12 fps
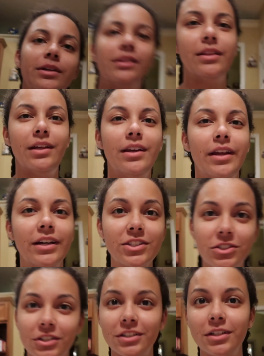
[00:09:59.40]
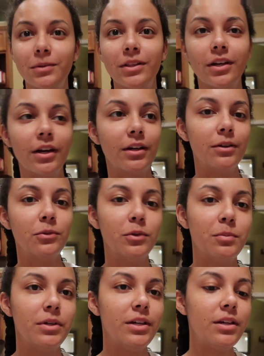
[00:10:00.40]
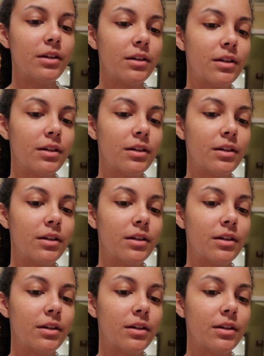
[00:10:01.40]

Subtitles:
when the next Cooking with Erica will be,